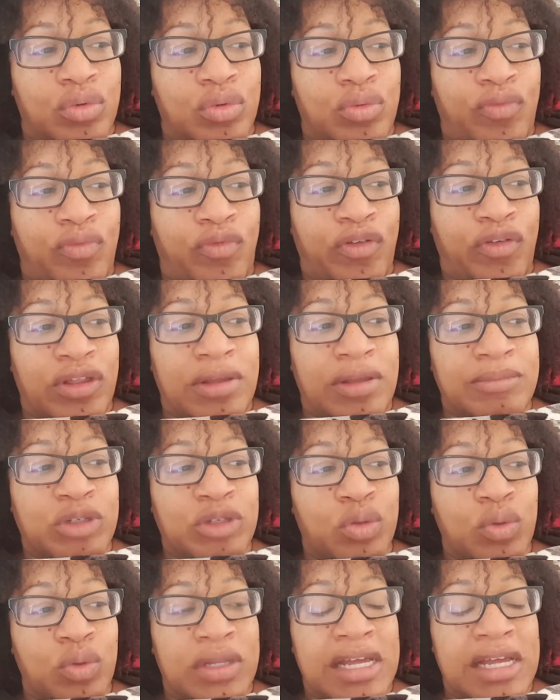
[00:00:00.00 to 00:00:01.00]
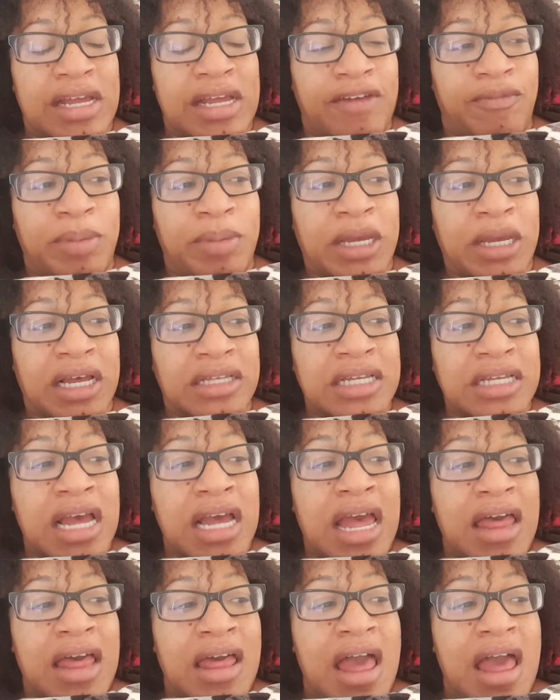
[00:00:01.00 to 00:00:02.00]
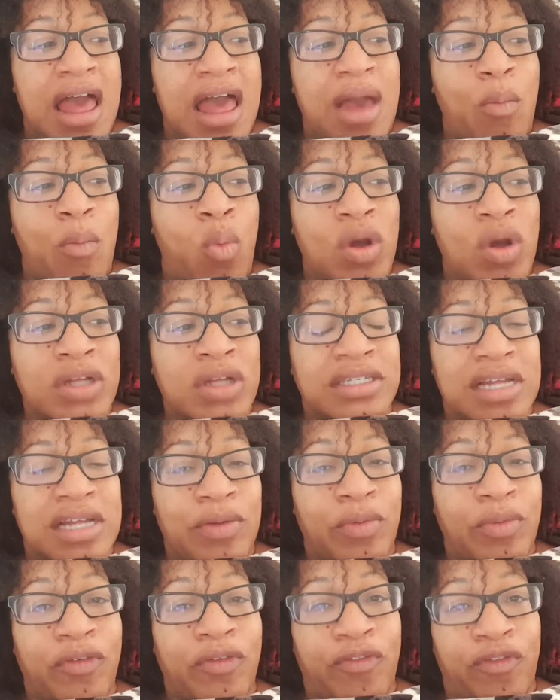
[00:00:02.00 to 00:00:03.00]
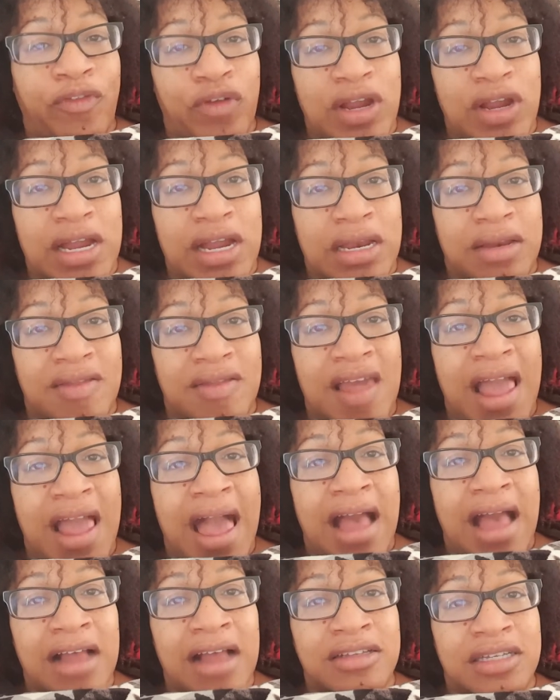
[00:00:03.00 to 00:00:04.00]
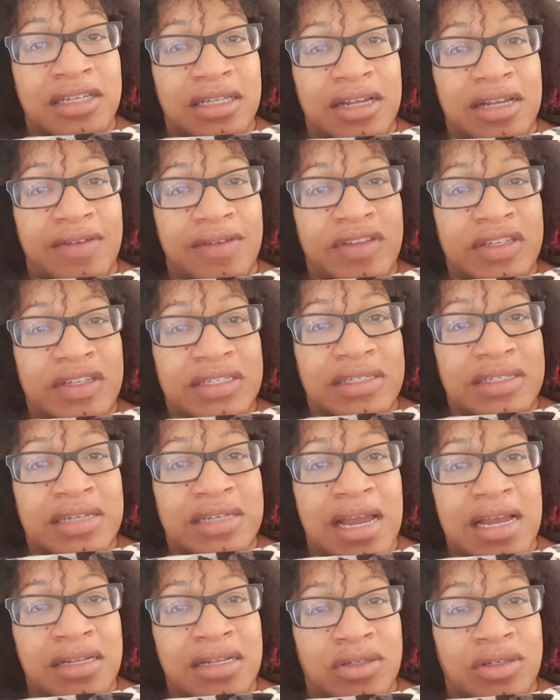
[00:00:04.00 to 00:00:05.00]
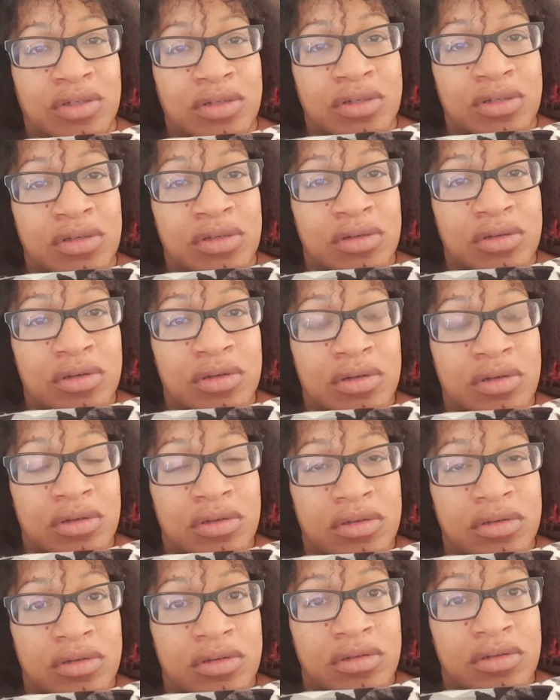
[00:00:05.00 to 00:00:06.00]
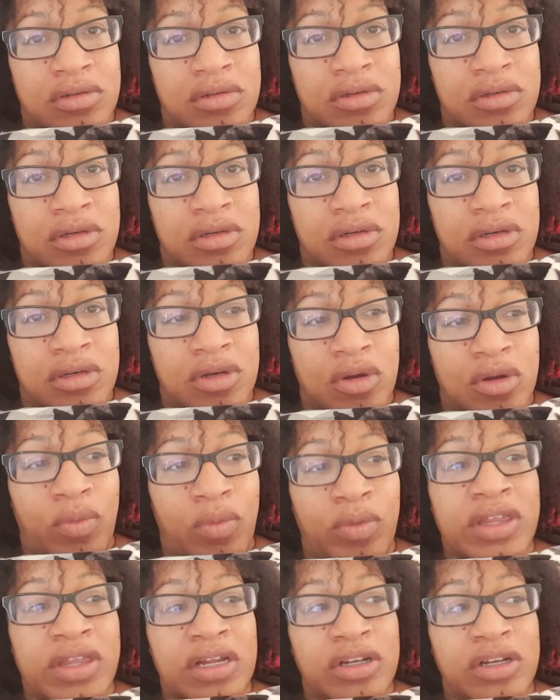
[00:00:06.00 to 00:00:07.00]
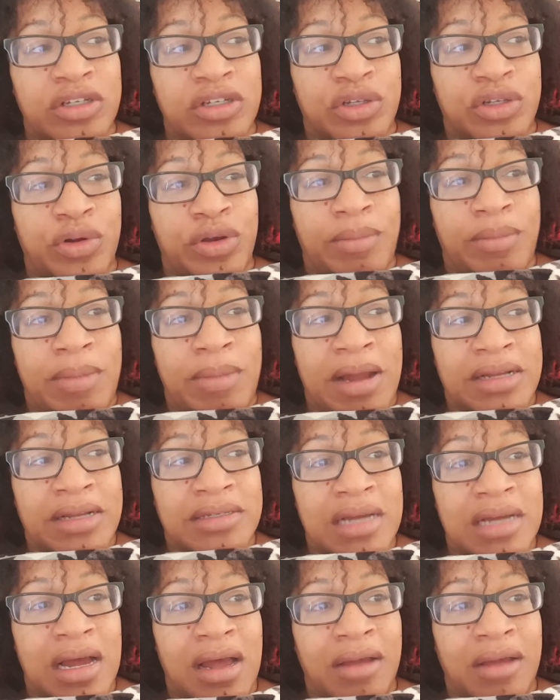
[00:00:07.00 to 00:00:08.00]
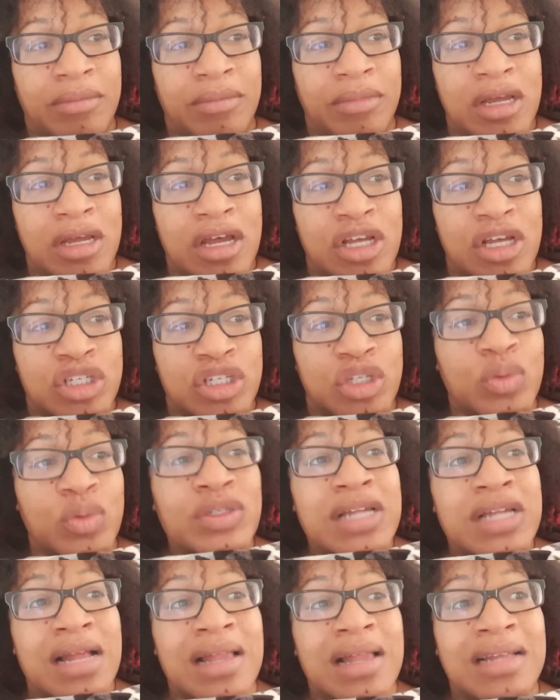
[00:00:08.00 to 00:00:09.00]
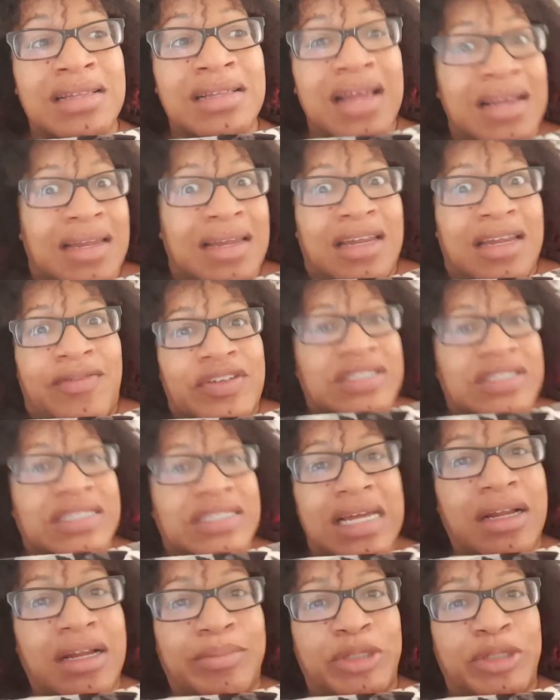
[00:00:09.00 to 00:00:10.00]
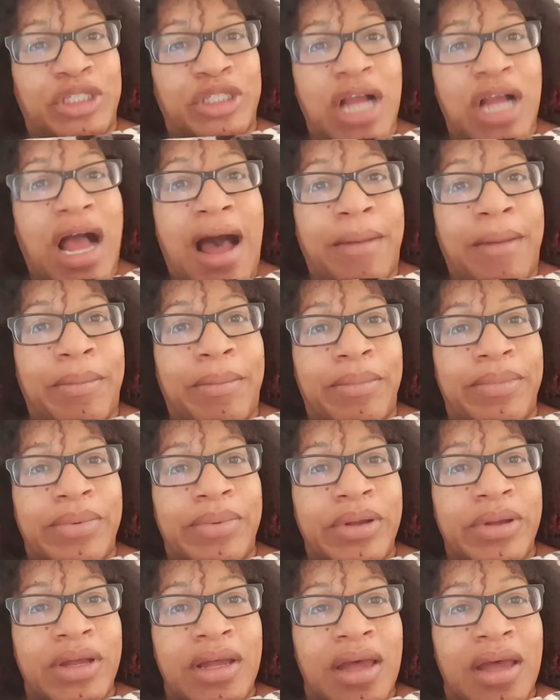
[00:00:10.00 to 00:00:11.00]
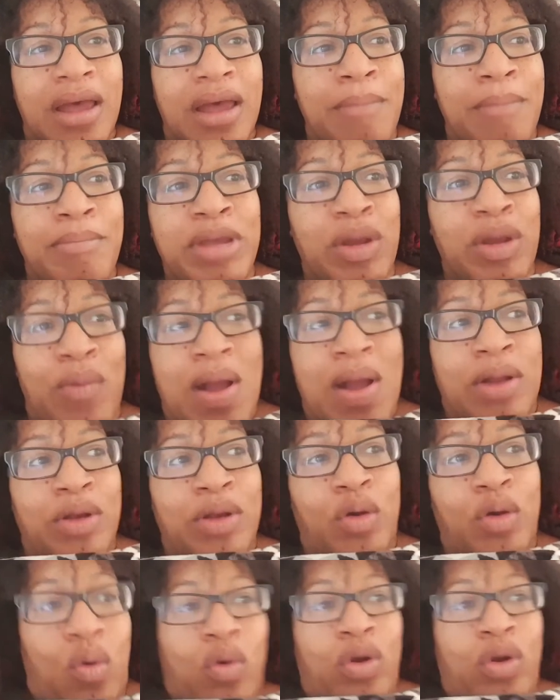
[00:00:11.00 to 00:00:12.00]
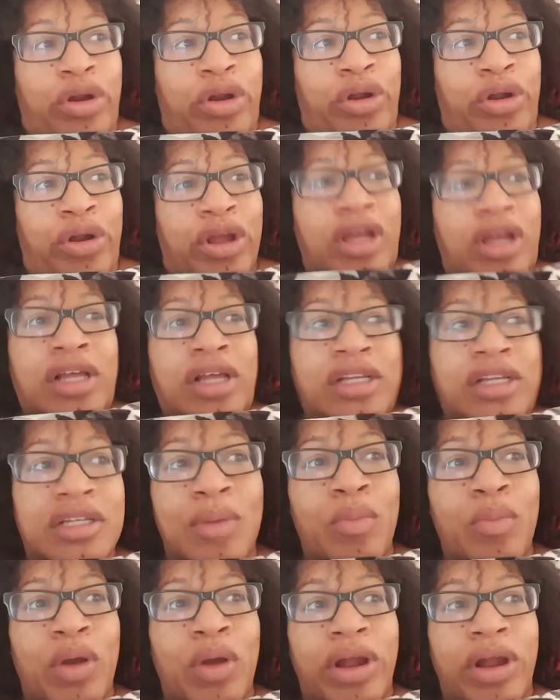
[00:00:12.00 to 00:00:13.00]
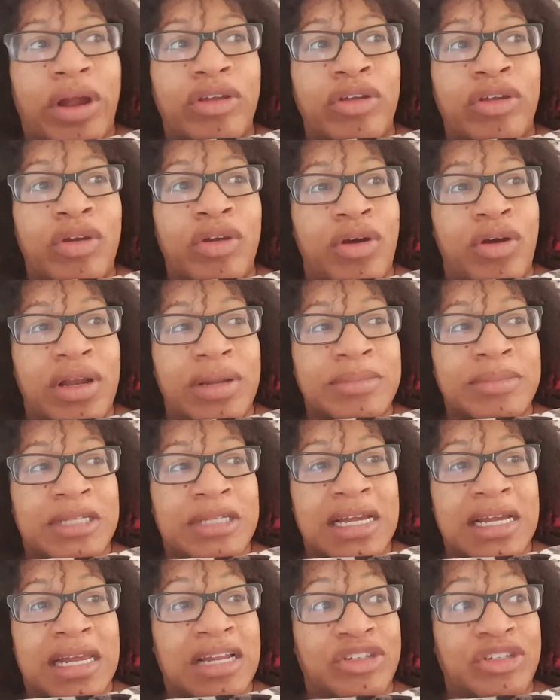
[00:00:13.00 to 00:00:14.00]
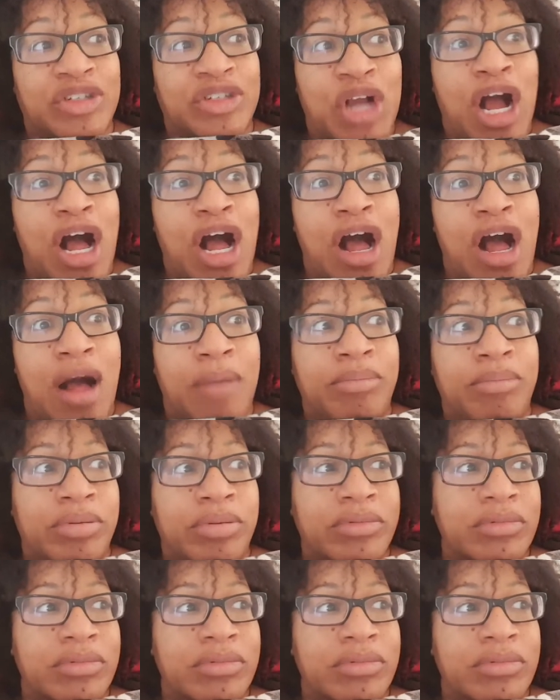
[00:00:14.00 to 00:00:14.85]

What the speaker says: for them to leave, because once they were freed, they had to leave the state within a certain amount of time. So it's not like they could even set up shop and be around the corner somewhere. You know what I'm saying? Get a job,